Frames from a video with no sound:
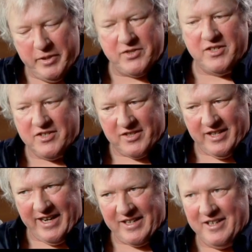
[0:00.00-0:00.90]

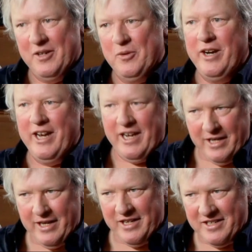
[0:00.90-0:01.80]
businesslike when
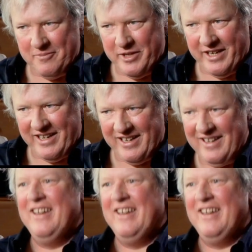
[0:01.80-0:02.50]
he needed to be.